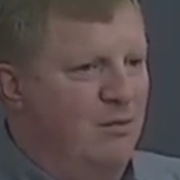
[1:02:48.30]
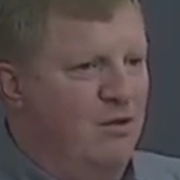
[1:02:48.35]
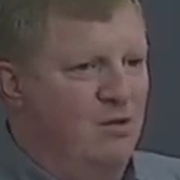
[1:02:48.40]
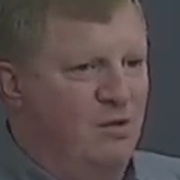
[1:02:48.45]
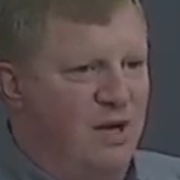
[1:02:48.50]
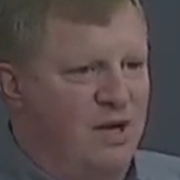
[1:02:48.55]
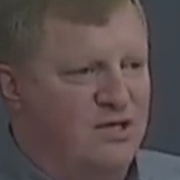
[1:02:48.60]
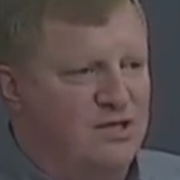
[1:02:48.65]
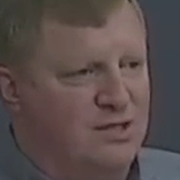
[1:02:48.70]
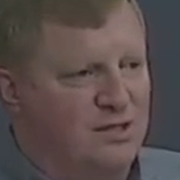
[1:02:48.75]

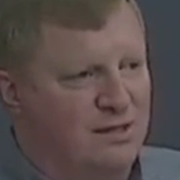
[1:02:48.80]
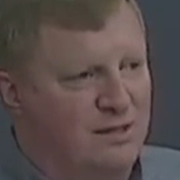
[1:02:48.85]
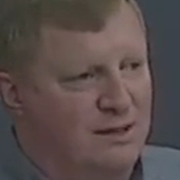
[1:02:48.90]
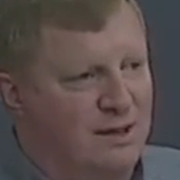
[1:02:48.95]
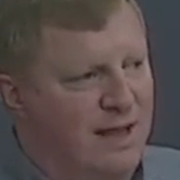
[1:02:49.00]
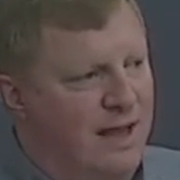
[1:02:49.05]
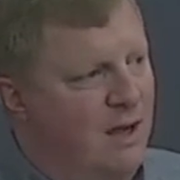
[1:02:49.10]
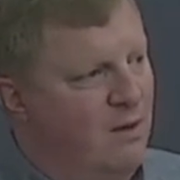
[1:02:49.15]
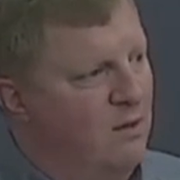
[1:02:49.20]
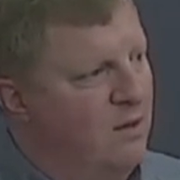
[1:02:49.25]
immigration
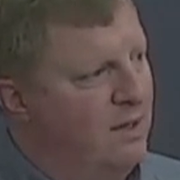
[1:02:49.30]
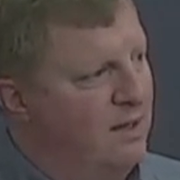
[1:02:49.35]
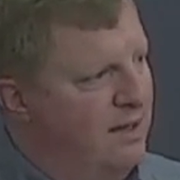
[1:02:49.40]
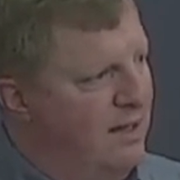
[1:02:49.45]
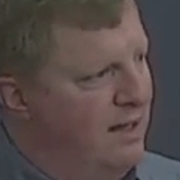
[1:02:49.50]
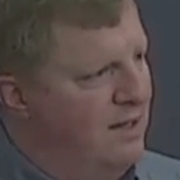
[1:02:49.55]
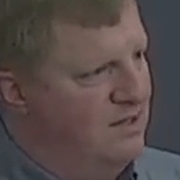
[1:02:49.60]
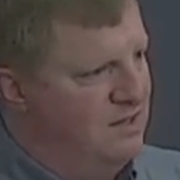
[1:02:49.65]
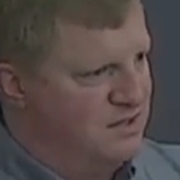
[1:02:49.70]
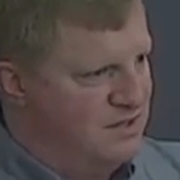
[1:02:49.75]
and how it
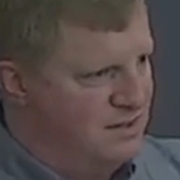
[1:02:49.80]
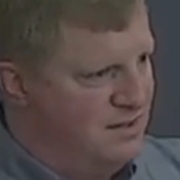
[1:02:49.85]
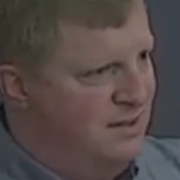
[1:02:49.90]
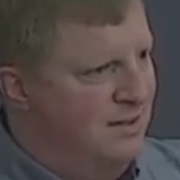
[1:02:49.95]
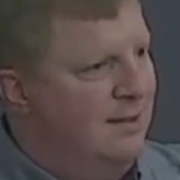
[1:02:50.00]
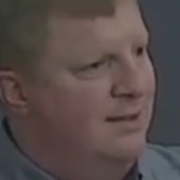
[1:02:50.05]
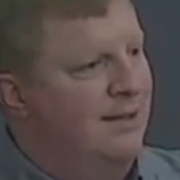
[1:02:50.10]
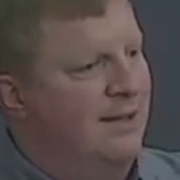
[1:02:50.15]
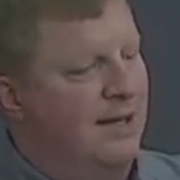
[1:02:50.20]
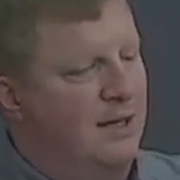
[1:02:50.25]
has
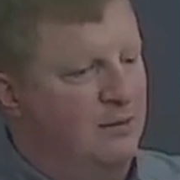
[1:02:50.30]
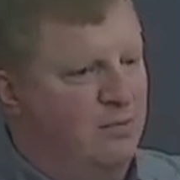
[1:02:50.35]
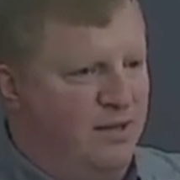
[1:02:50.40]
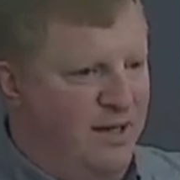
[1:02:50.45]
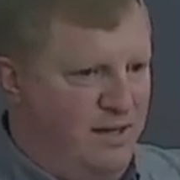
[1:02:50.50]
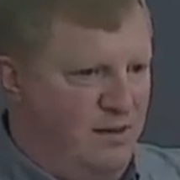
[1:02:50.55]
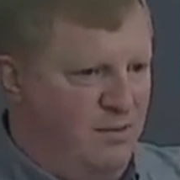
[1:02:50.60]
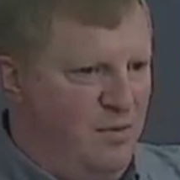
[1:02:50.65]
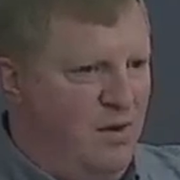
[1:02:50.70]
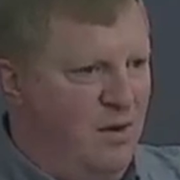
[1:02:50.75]
uh,
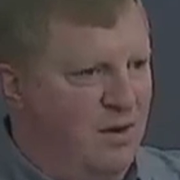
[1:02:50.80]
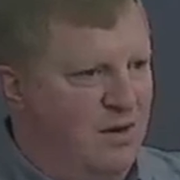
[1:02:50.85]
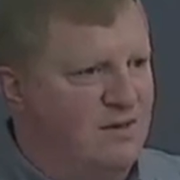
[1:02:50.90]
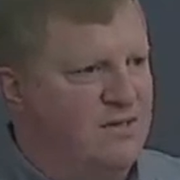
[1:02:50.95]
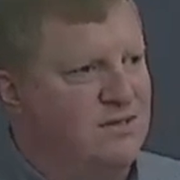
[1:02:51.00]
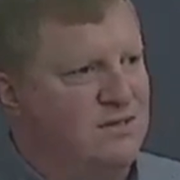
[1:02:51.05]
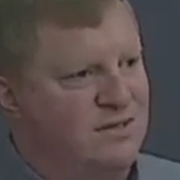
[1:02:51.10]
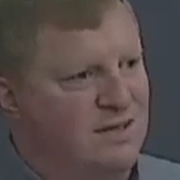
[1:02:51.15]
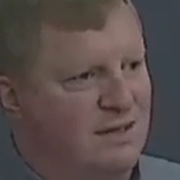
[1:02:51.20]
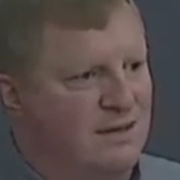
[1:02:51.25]
played a
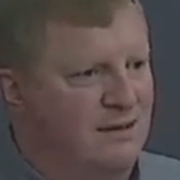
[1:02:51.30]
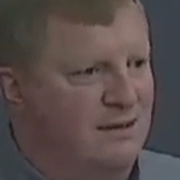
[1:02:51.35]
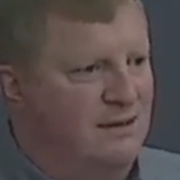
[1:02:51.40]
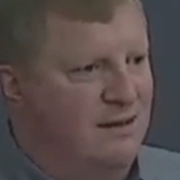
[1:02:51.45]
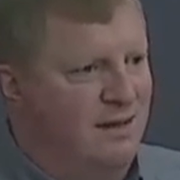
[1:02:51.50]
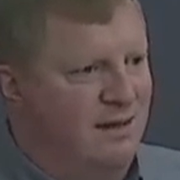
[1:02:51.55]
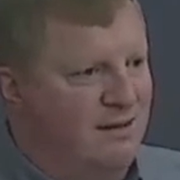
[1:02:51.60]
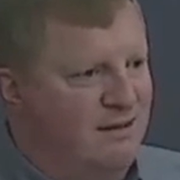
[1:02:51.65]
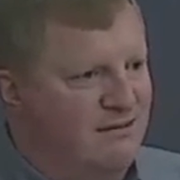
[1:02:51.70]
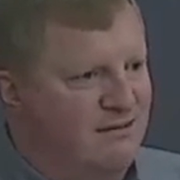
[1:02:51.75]
part
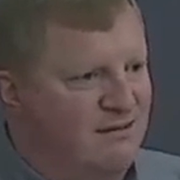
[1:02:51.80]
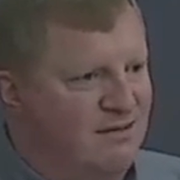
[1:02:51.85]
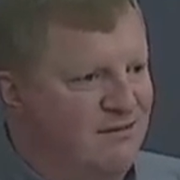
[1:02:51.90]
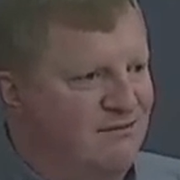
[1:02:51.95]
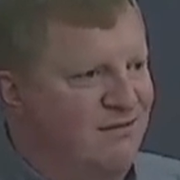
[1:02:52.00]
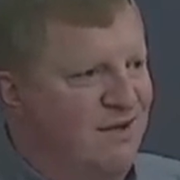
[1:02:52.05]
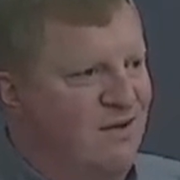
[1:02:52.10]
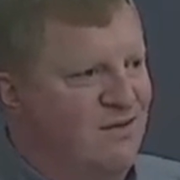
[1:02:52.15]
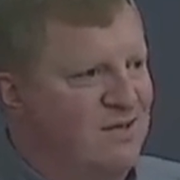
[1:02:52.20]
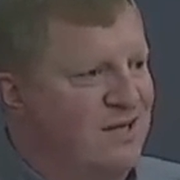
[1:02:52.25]
in uh, the,
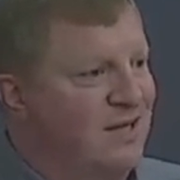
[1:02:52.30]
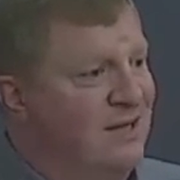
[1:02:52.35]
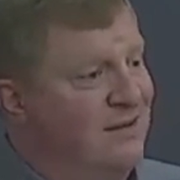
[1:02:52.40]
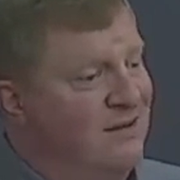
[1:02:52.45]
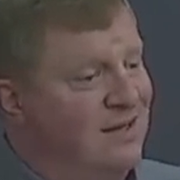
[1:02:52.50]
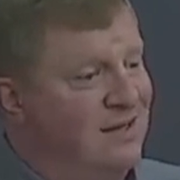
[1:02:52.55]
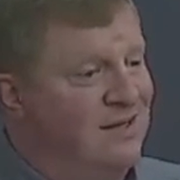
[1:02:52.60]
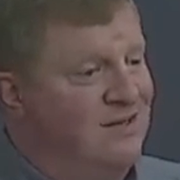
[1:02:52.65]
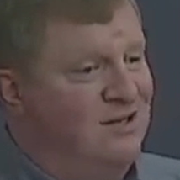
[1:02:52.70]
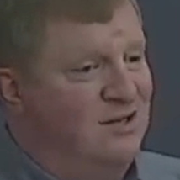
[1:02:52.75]
the, founding
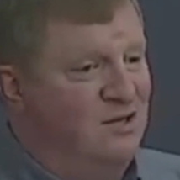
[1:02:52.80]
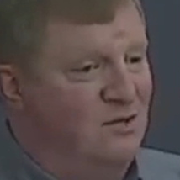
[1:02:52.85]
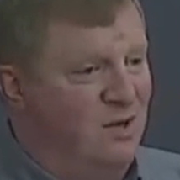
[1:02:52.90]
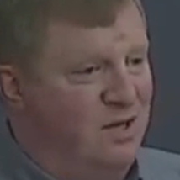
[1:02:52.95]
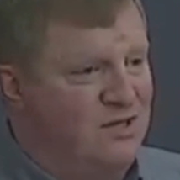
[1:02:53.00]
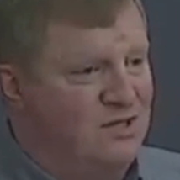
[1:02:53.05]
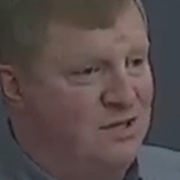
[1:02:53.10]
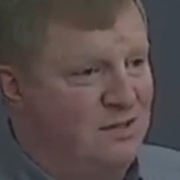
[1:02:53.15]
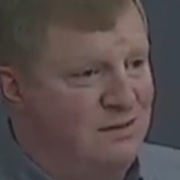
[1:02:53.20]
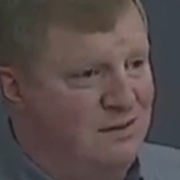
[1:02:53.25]
and the
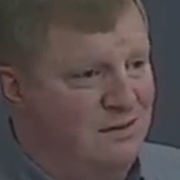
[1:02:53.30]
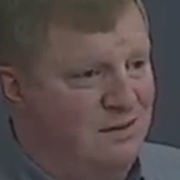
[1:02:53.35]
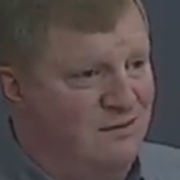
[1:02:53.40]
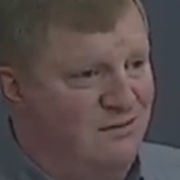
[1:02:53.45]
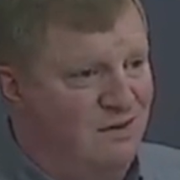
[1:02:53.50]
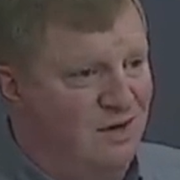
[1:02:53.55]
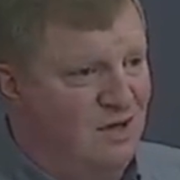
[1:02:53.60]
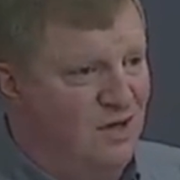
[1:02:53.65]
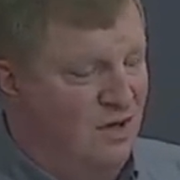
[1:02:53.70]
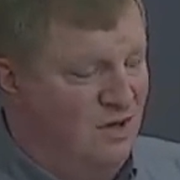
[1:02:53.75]
continuation
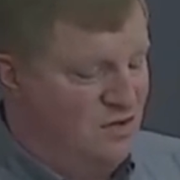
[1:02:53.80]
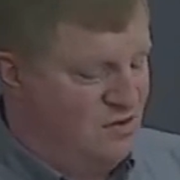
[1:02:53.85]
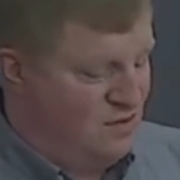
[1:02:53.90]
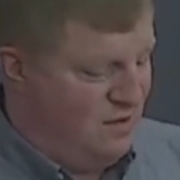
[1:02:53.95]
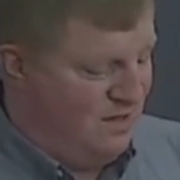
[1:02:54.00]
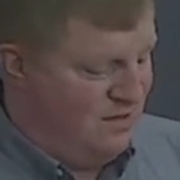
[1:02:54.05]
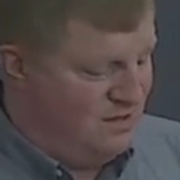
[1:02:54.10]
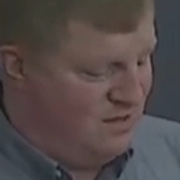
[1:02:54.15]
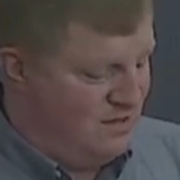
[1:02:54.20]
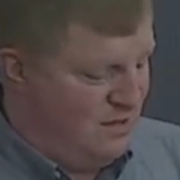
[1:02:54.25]
of our
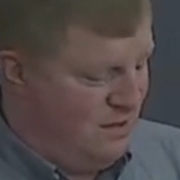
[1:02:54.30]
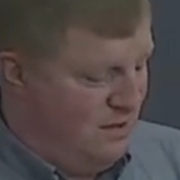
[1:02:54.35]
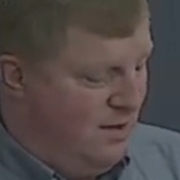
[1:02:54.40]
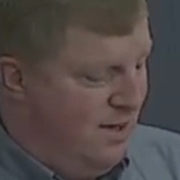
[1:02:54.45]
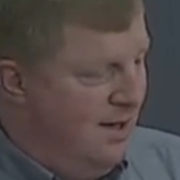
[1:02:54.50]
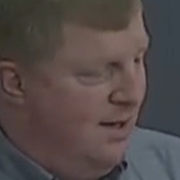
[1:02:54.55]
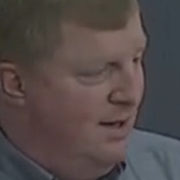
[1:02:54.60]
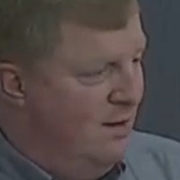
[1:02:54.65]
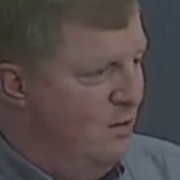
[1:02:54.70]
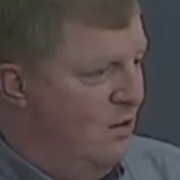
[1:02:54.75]
country.
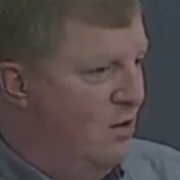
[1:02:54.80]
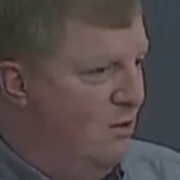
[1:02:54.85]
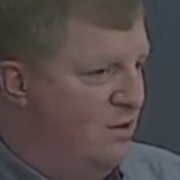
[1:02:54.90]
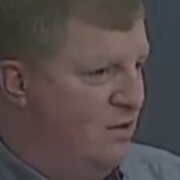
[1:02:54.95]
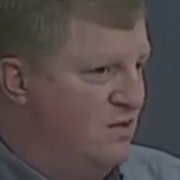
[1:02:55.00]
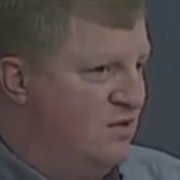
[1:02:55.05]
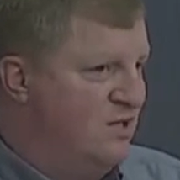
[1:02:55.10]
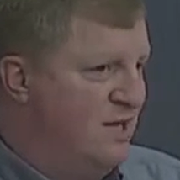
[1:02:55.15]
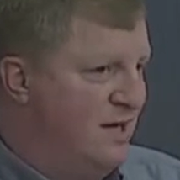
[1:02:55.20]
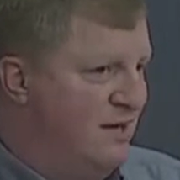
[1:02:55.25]
So we hope
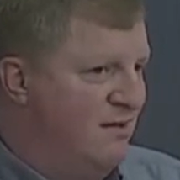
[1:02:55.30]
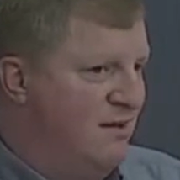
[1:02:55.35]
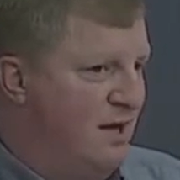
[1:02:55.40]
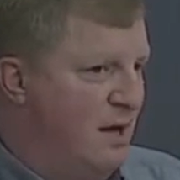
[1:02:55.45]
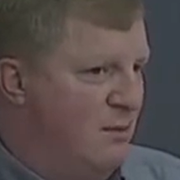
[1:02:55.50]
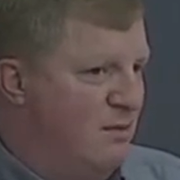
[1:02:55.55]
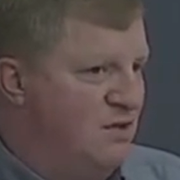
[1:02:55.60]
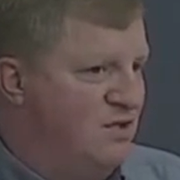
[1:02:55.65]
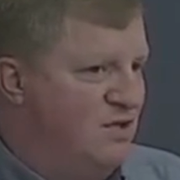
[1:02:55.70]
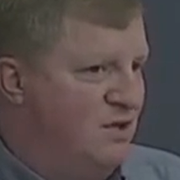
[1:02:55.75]
you'll take the
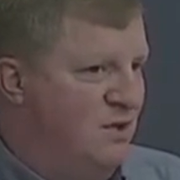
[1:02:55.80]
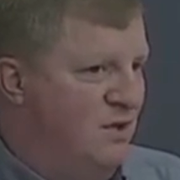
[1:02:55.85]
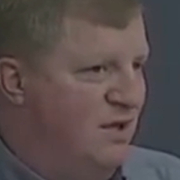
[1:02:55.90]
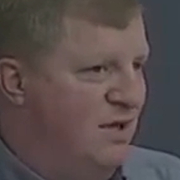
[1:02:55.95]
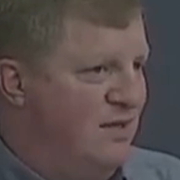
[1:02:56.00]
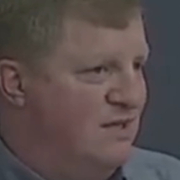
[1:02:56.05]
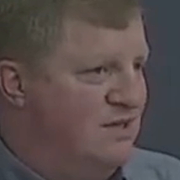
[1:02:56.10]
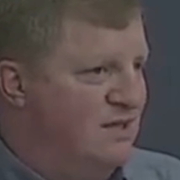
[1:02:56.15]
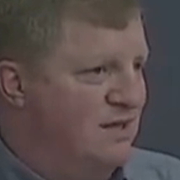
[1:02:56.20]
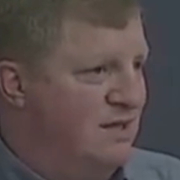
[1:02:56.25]

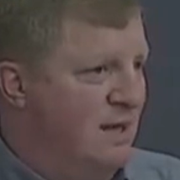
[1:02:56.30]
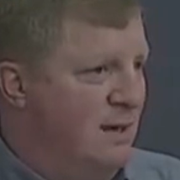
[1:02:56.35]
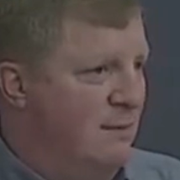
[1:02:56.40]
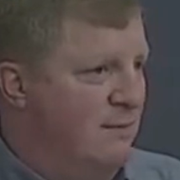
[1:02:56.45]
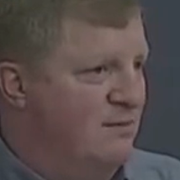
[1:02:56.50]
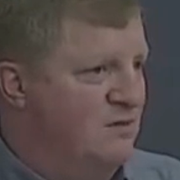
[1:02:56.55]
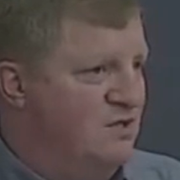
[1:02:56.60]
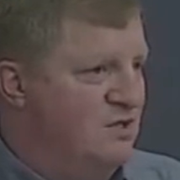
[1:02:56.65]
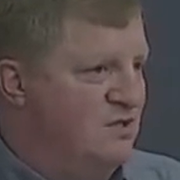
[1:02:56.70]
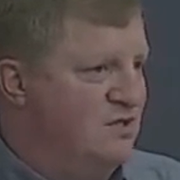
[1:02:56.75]
opportunity to
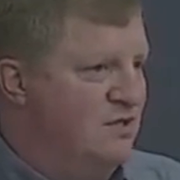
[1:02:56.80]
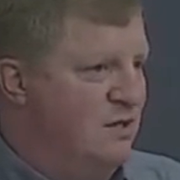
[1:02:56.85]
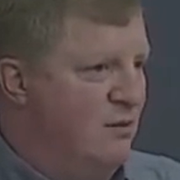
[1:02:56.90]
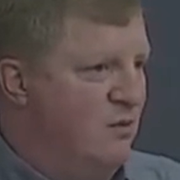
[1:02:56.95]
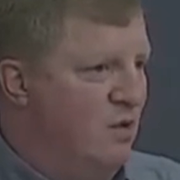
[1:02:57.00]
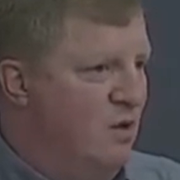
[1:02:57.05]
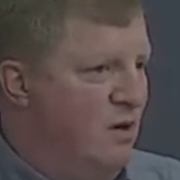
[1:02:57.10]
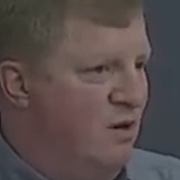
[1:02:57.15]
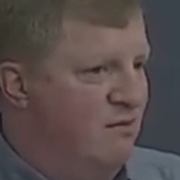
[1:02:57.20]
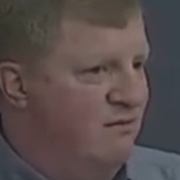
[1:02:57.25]
come to
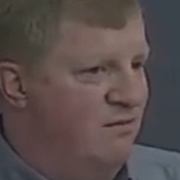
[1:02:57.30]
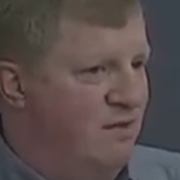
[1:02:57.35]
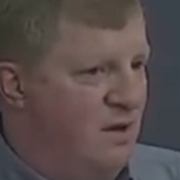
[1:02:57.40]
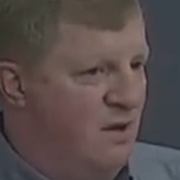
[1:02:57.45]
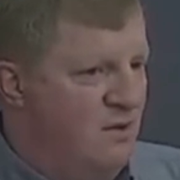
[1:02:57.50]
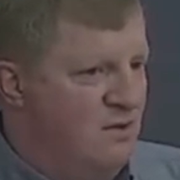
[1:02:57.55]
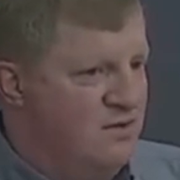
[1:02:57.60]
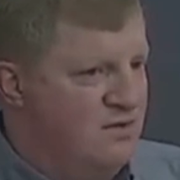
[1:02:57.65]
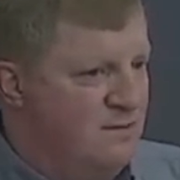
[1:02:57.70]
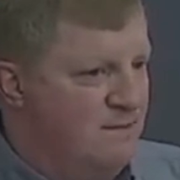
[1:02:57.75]
summer all of
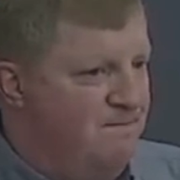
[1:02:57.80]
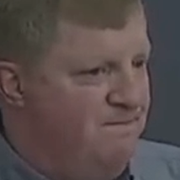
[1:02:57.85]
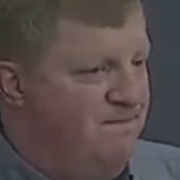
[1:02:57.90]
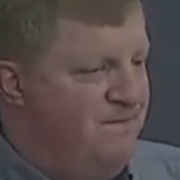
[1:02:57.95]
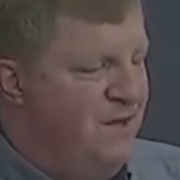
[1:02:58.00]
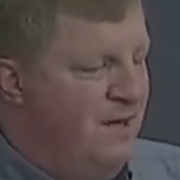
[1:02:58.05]
those.